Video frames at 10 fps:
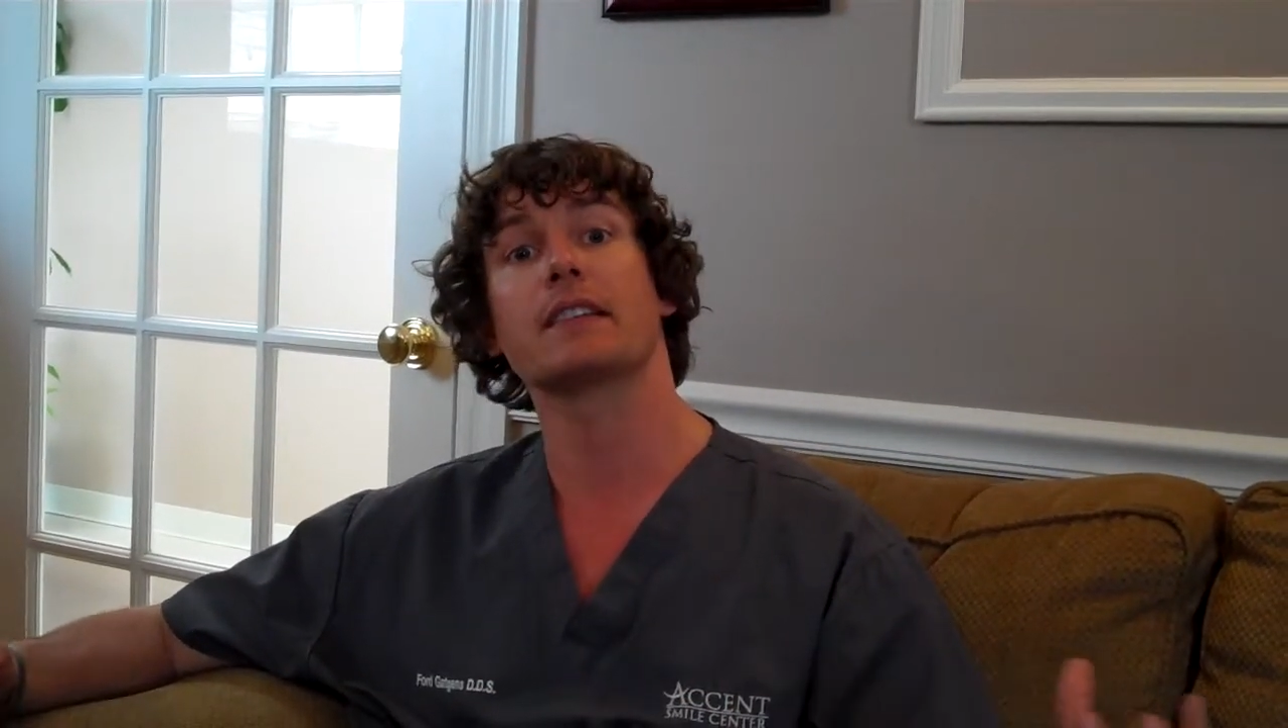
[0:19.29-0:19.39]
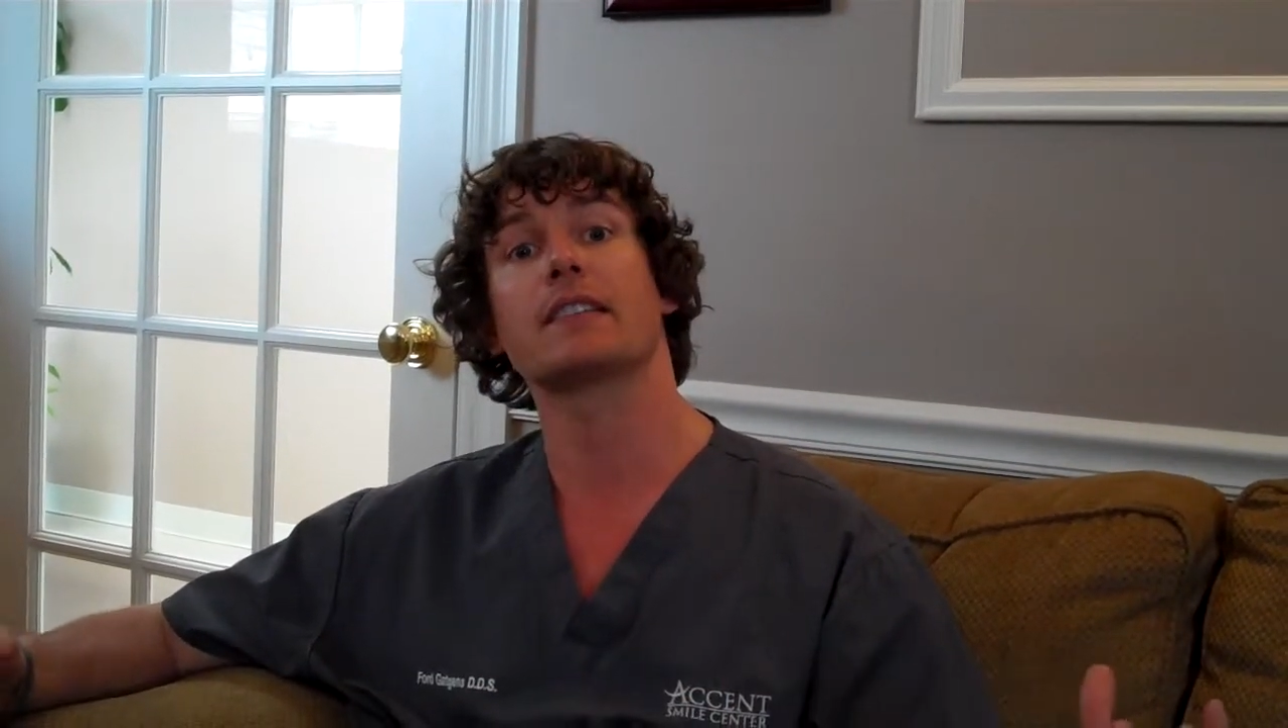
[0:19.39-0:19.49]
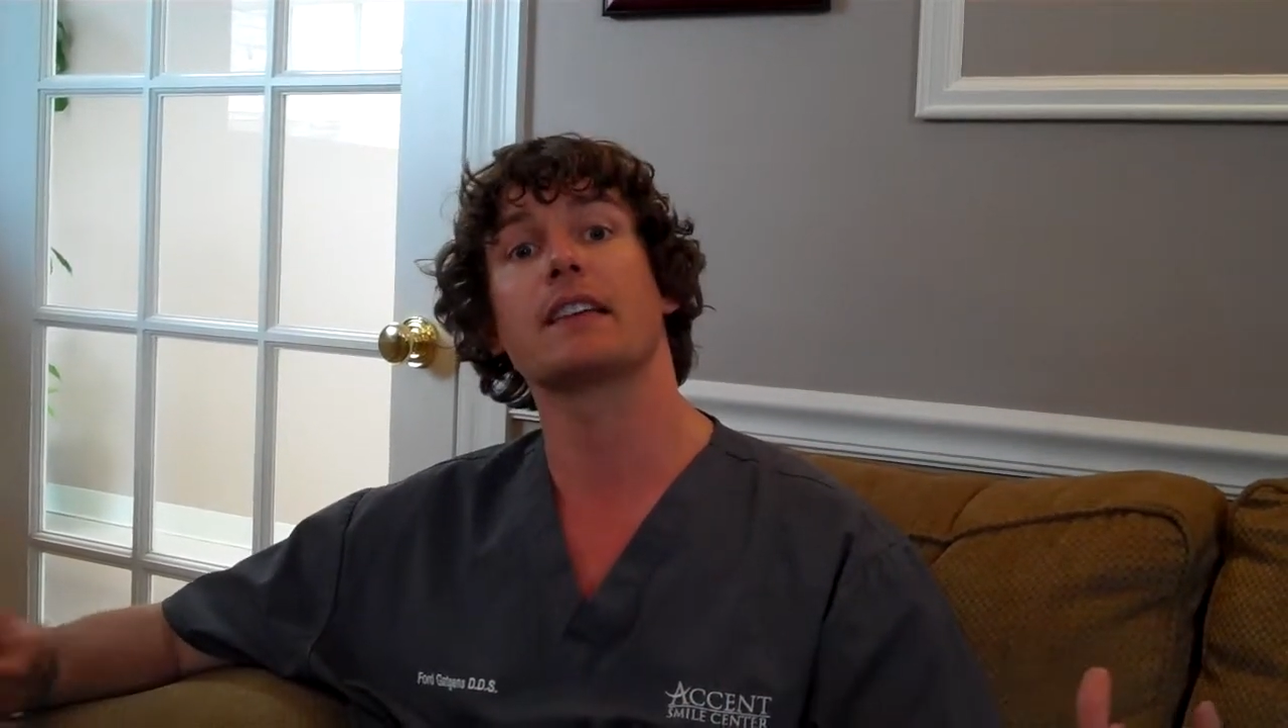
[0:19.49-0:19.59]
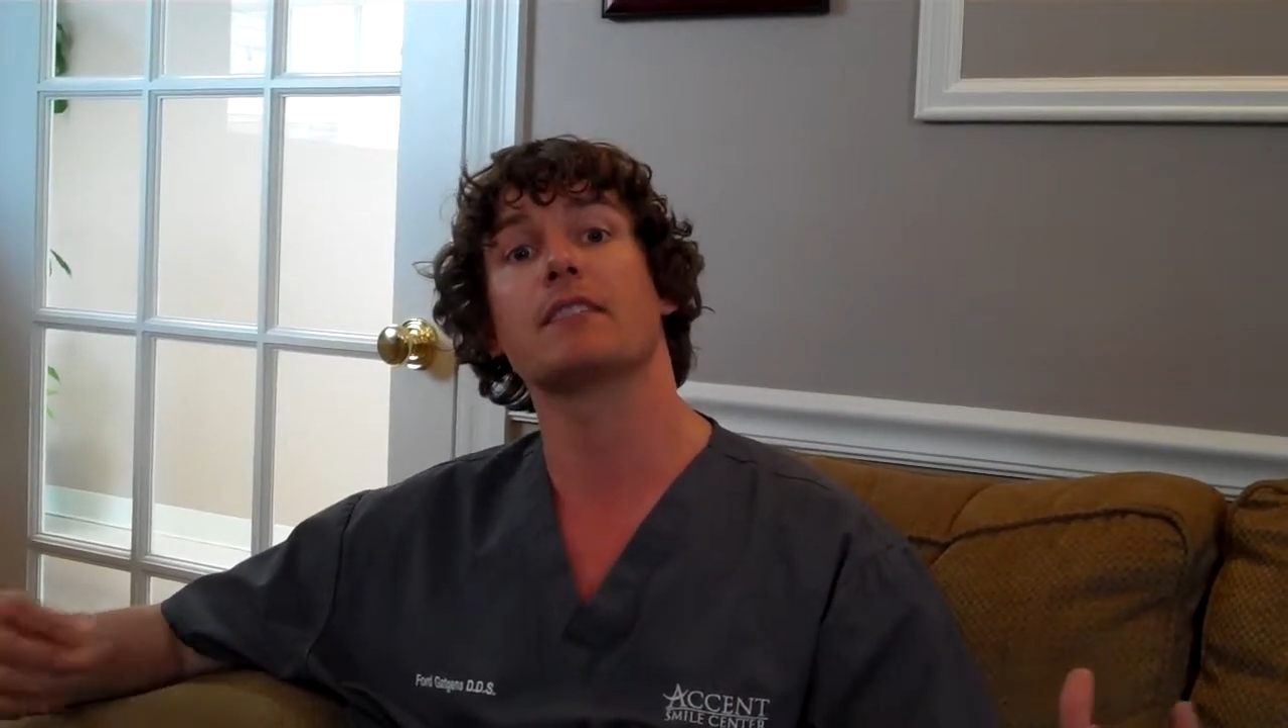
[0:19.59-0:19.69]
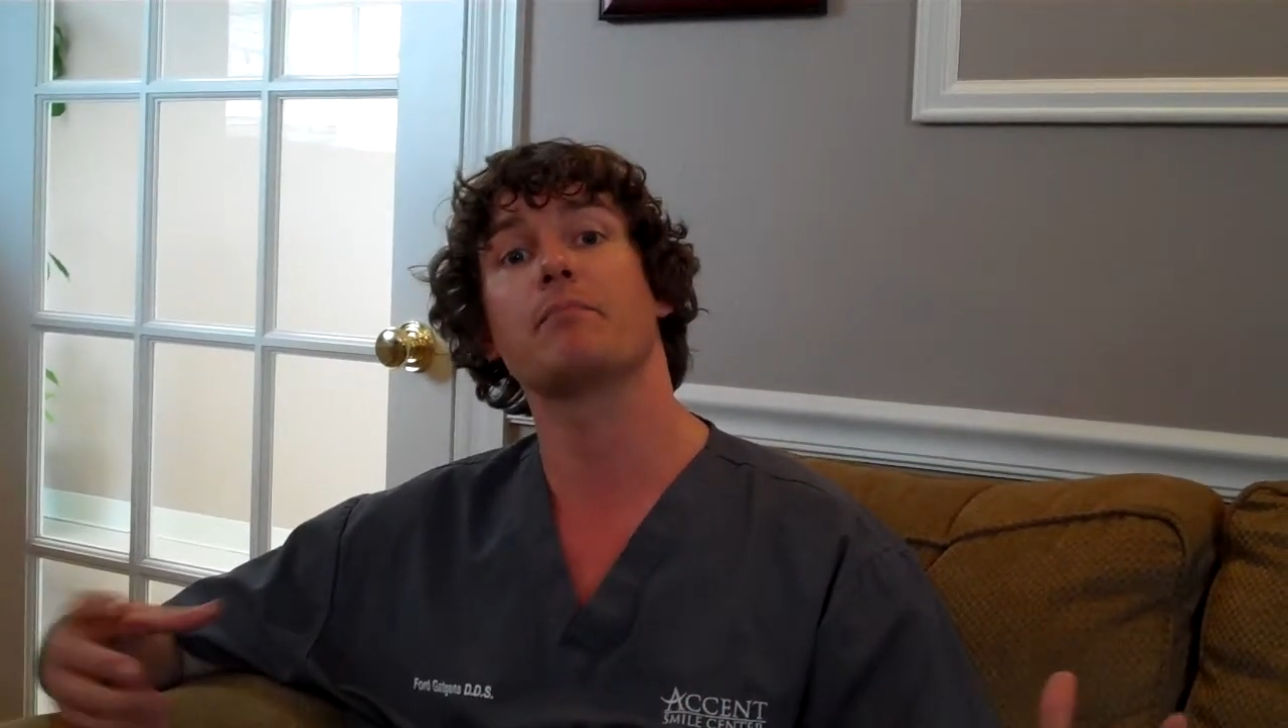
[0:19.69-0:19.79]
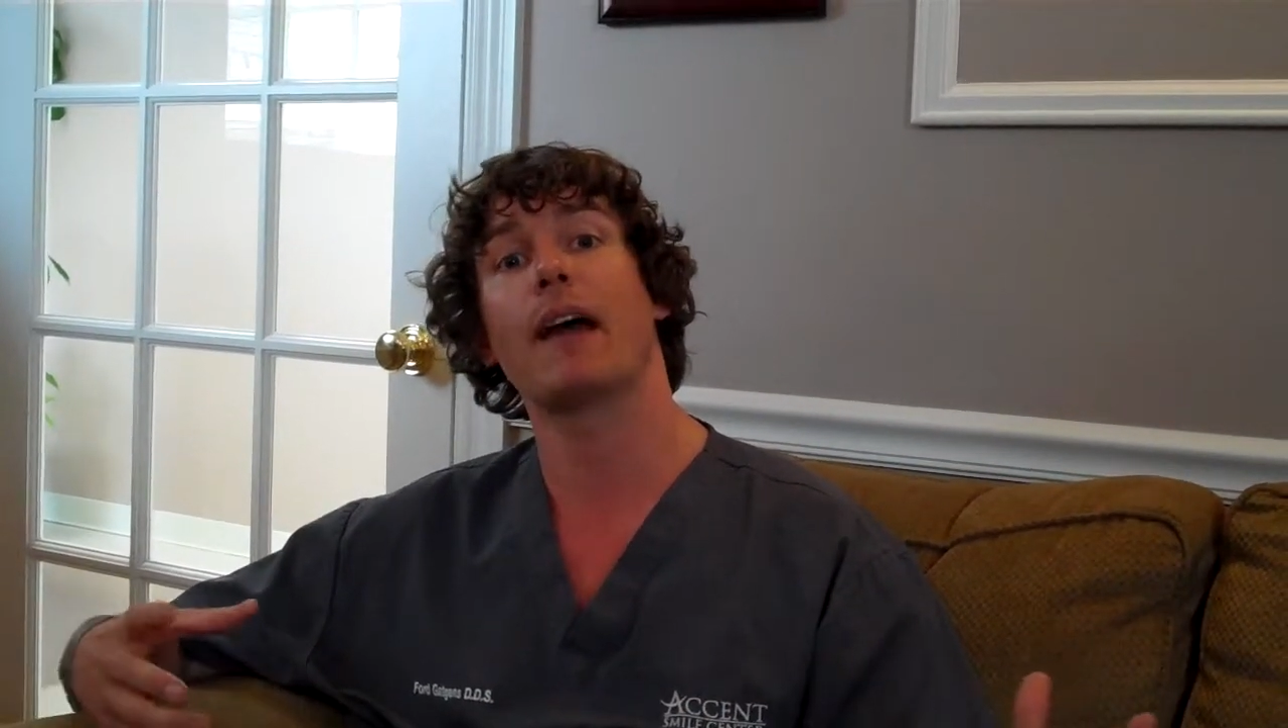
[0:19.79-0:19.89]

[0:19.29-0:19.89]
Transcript: excessive